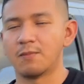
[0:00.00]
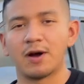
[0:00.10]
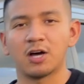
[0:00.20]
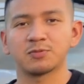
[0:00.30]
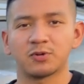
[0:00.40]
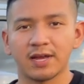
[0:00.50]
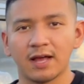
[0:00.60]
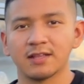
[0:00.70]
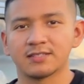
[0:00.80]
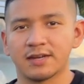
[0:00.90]
miles per
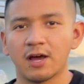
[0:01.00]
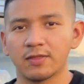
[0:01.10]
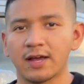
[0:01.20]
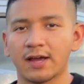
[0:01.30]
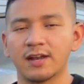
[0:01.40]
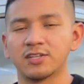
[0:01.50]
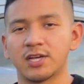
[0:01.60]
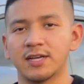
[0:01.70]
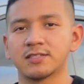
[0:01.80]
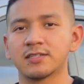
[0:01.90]
gallons and how that kind of
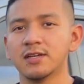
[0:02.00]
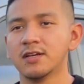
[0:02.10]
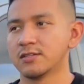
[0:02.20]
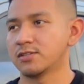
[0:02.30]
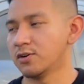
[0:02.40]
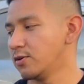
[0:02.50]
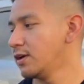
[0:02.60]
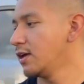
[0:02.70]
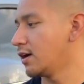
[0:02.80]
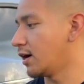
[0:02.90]
changed. So
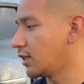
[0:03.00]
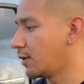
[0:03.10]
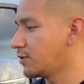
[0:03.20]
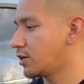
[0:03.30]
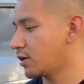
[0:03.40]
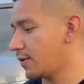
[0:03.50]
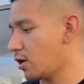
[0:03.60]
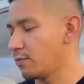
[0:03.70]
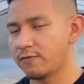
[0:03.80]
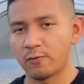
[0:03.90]
let me talk
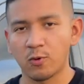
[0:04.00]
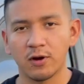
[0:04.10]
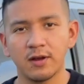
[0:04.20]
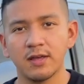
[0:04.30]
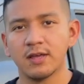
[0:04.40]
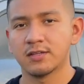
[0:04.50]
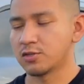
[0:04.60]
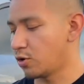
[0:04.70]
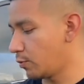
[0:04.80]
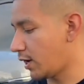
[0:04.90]
about before.
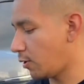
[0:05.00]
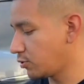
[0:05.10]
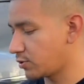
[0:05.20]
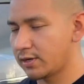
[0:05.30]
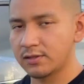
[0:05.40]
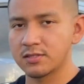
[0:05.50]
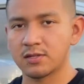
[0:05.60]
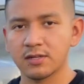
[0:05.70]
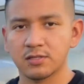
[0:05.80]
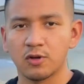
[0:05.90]
So when I was running the
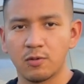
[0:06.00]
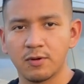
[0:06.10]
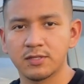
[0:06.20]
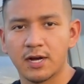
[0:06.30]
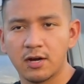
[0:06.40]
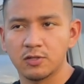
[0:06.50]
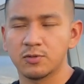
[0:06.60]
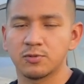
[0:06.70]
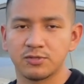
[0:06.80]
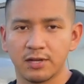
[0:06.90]
stock Tacoma tires,
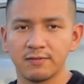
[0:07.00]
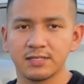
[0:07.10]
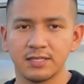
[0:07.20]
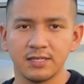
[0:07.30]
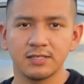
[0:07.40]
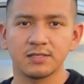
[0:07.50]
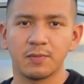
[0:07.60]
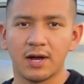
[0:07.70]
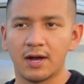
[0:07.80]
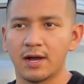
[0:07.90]
which was 17s
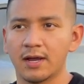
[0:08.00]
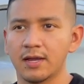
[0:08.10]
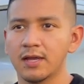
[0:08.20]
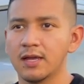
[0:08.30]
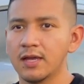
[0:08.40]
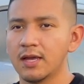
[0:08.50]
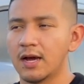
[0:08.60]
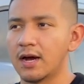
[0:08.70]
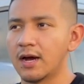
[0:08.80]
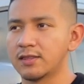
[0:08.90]
by,
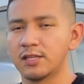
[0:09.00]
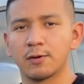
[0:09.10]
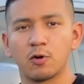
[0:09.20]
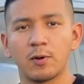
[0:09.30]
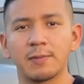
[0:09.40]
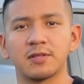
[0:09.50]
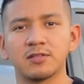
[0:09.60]
I think they were wrapped in